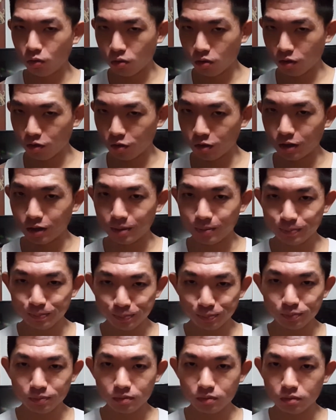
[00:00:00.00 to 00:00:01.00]
don't consider.
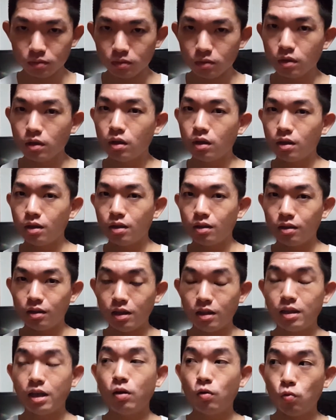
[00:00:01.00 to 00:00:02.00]

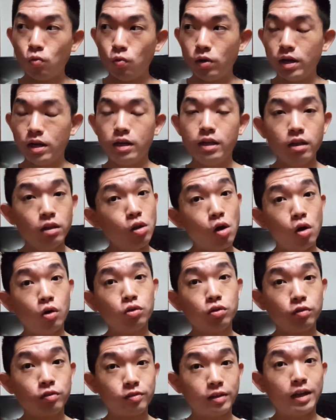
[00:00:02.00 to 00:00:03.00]
They take really
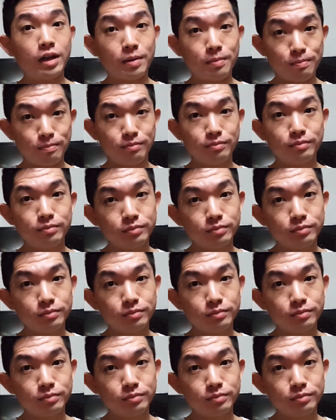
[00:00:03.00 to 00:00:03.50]
long to set up.